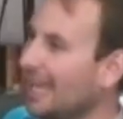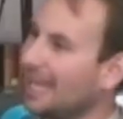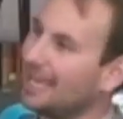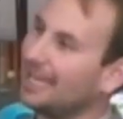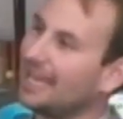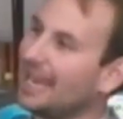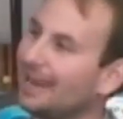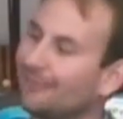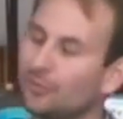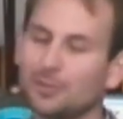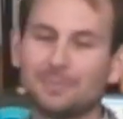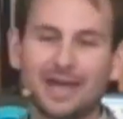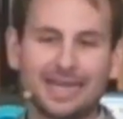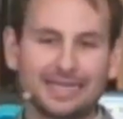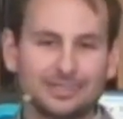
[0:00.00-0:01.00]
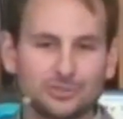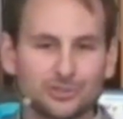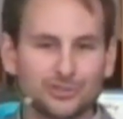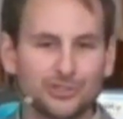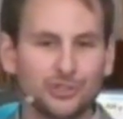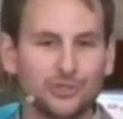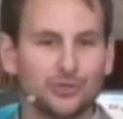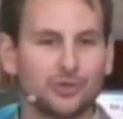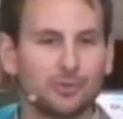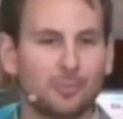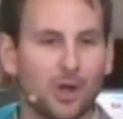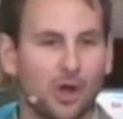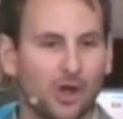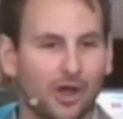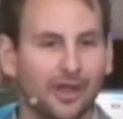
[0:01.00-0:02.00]
and everybody's cheering
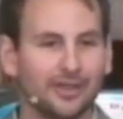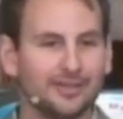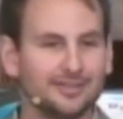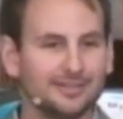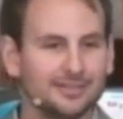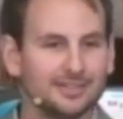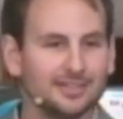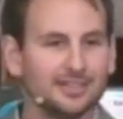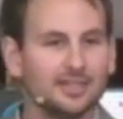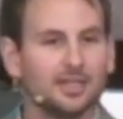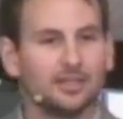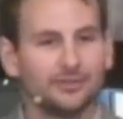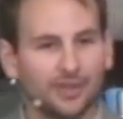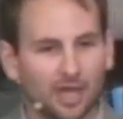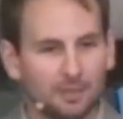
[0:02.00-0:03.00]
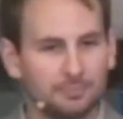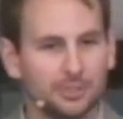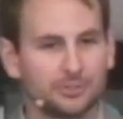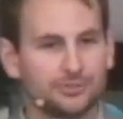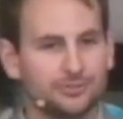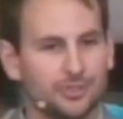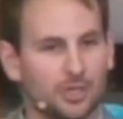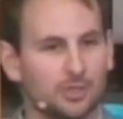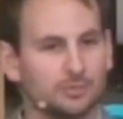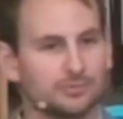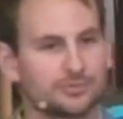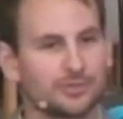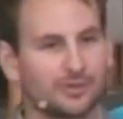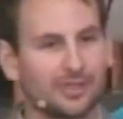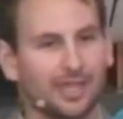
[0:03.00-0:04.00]
them on. Not Butch
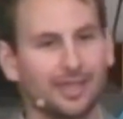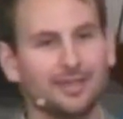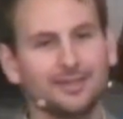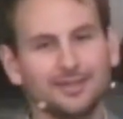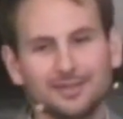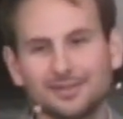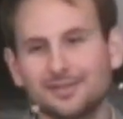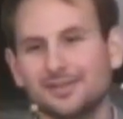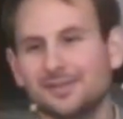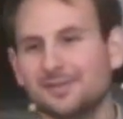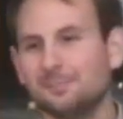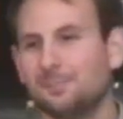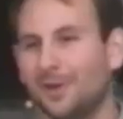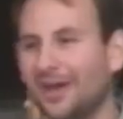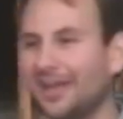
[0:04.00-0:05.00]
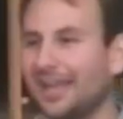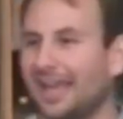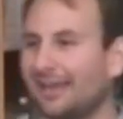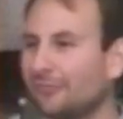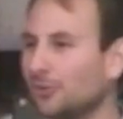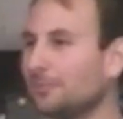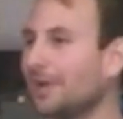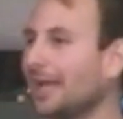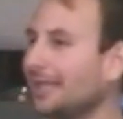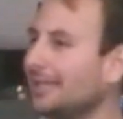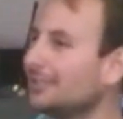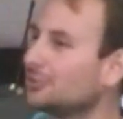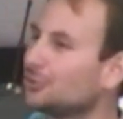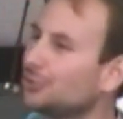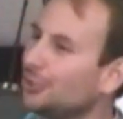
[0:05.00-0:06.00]
Jones, okay? But
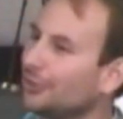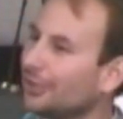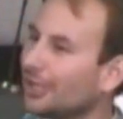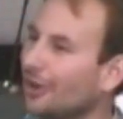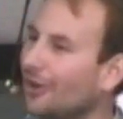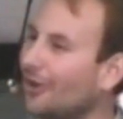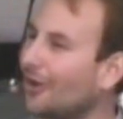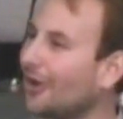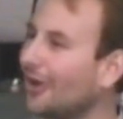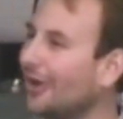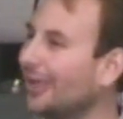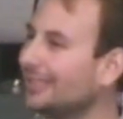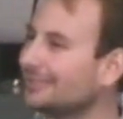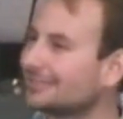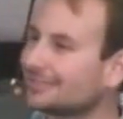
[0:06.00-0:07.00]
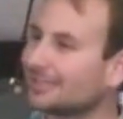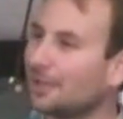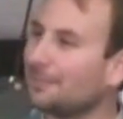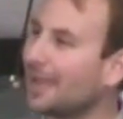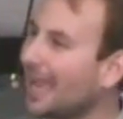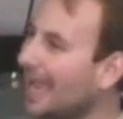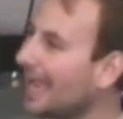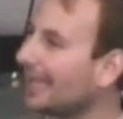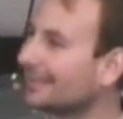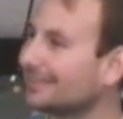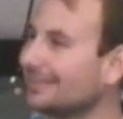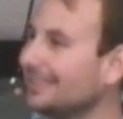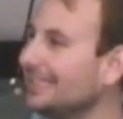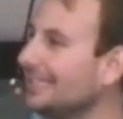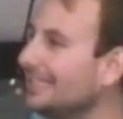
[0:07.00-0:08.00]
everybody is cheering on some
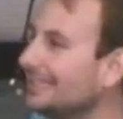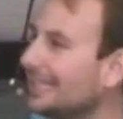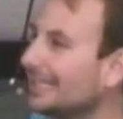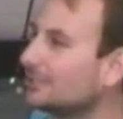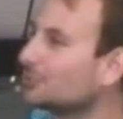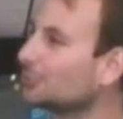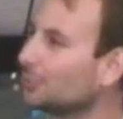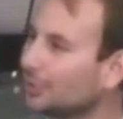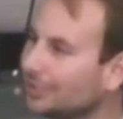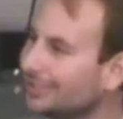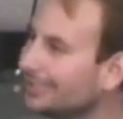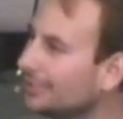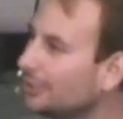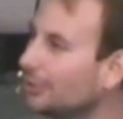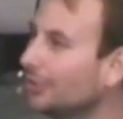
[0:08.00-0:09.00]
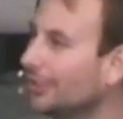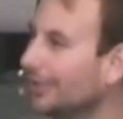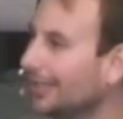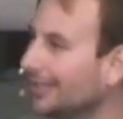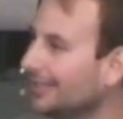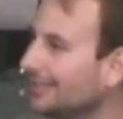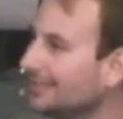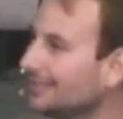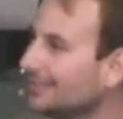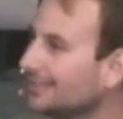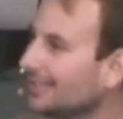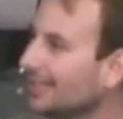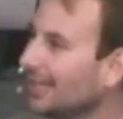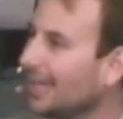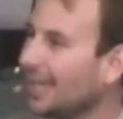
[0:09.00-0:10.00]
athlete that's really good.
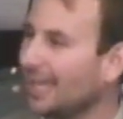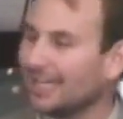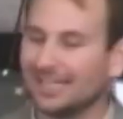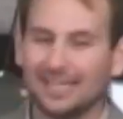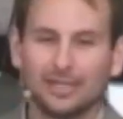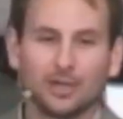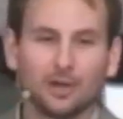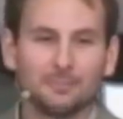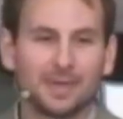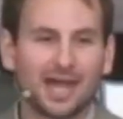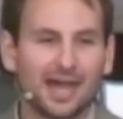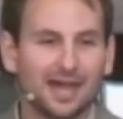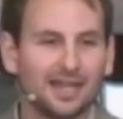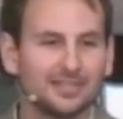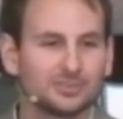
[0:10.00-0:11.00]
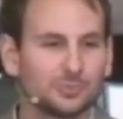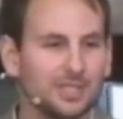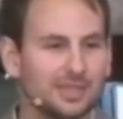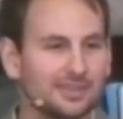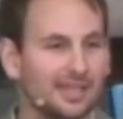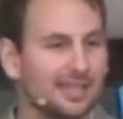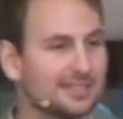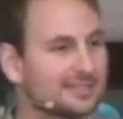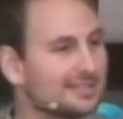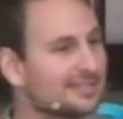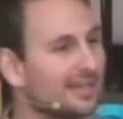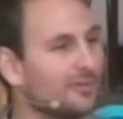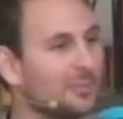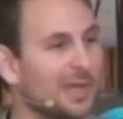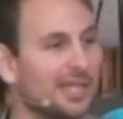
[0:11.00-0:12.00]
And in our minds, we think
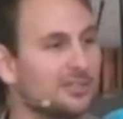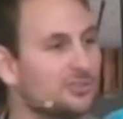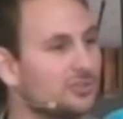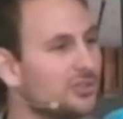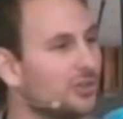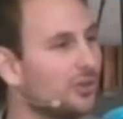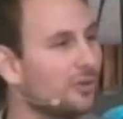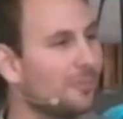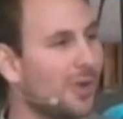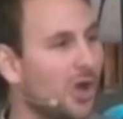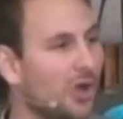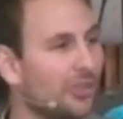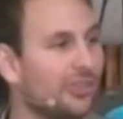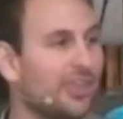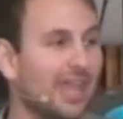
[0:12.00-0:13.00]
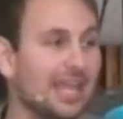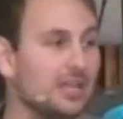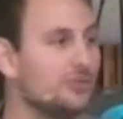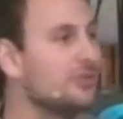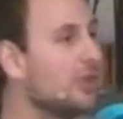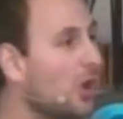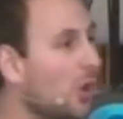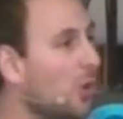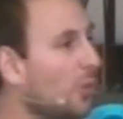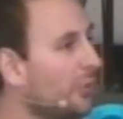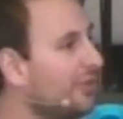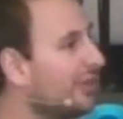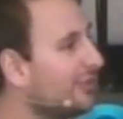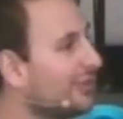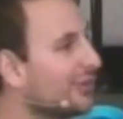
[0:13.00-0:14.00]
since everybody's cheering them on, they
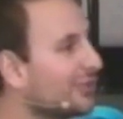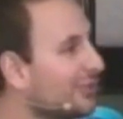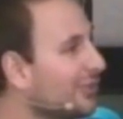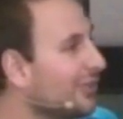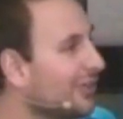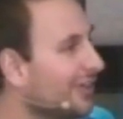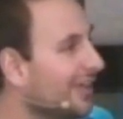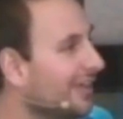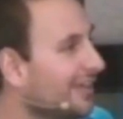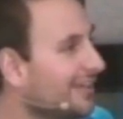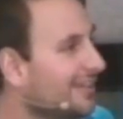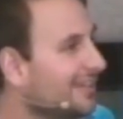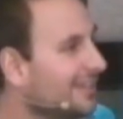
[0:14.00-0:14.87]
know that they're good.